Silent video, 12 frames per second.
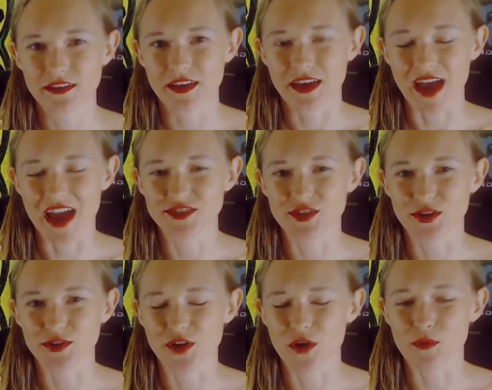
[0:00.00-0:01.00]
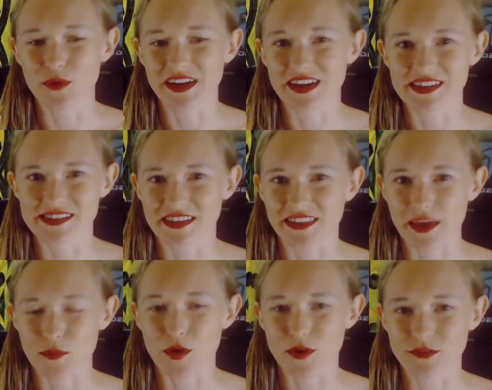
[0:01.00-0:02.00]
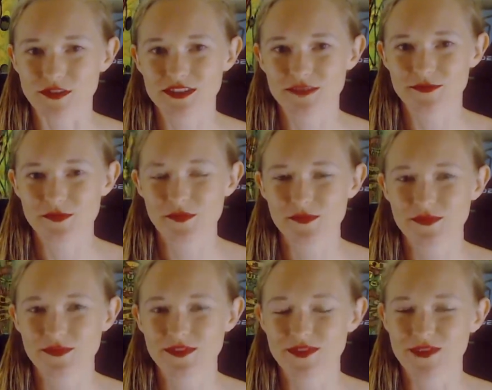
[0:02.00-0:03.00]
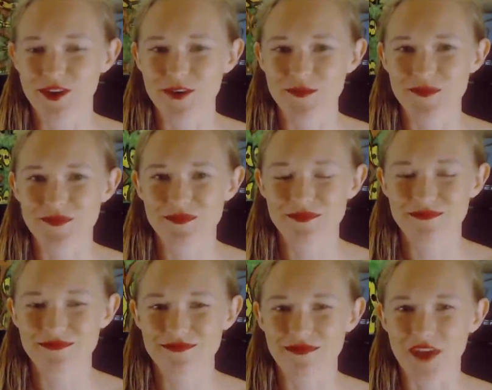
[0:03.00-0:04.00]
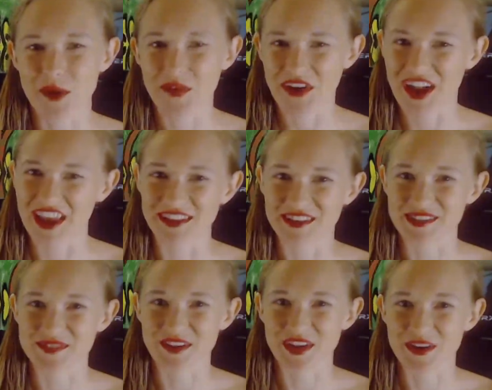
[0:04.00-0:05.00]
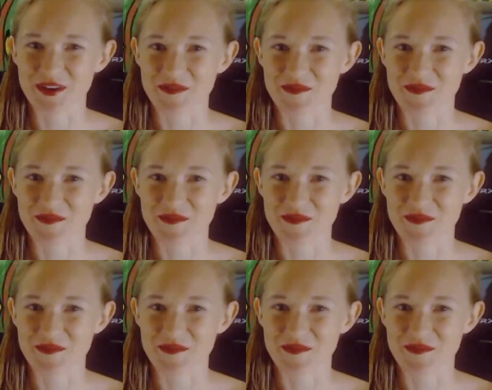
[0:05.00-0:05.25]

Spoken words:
and don't know what it is that they want. So I'm creating this video.